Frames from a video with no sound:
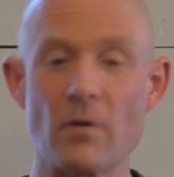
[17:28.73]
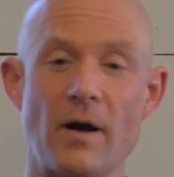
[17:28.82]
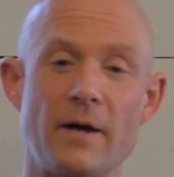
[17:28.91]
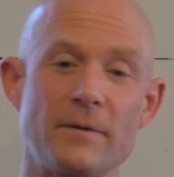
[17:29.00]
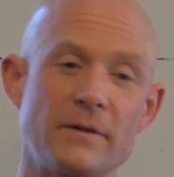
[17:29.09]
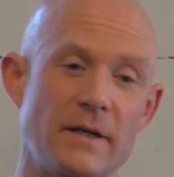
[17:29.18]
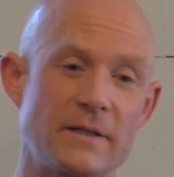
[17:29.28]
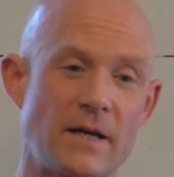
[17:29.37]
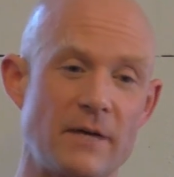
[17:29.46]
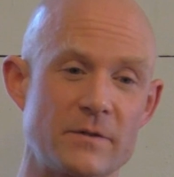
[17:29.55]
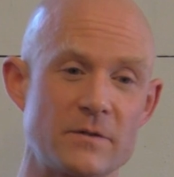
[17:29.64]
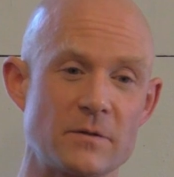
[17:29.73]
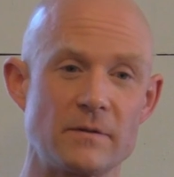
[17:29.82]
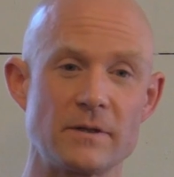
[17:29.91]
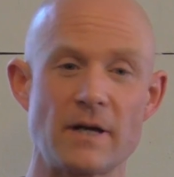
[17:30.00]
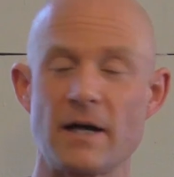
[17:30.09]
oh, I would like to have a
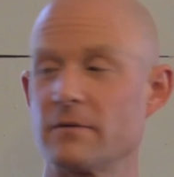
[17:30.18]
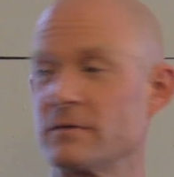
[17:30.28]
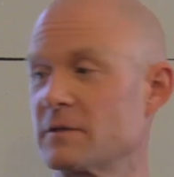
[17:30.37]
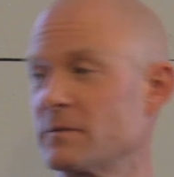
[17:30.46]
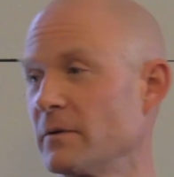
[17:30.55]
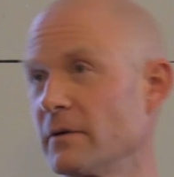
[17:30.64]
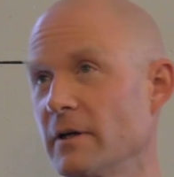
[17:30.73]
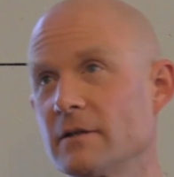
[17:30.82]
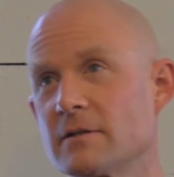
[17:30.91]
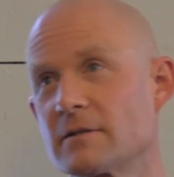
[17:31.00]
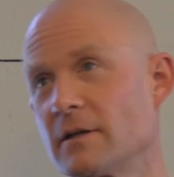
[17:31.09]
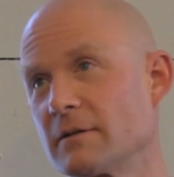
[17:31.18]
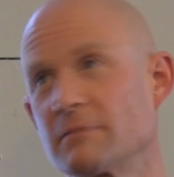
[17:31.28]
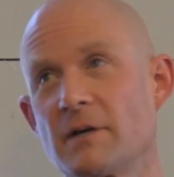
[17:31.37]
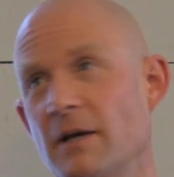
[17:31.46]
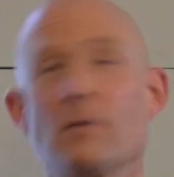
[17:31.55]
certain kind of experience
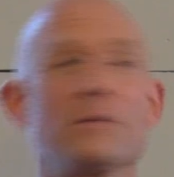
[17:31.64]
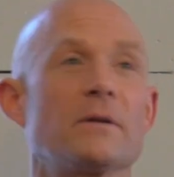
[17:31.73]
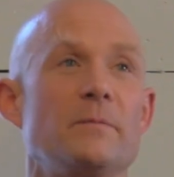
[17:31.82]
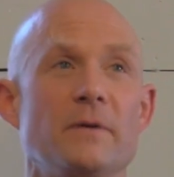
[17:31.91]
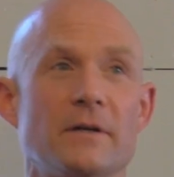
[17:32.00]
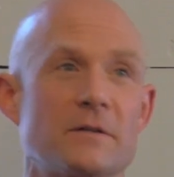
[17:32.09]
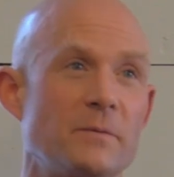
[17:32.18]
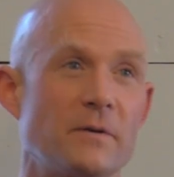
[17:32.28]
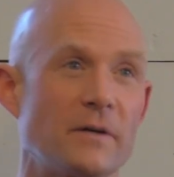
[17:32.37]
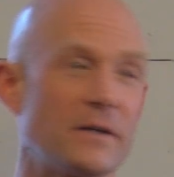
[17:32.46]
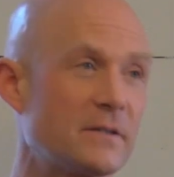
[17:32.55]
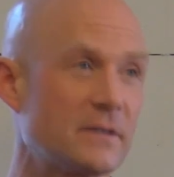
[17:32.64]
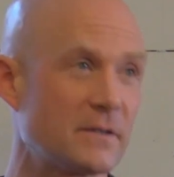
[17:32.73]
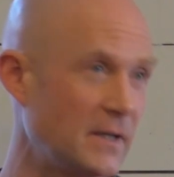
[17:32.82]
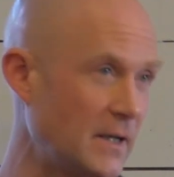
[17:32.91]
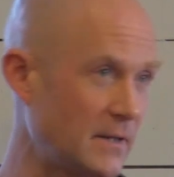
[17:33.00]
that can only be experienced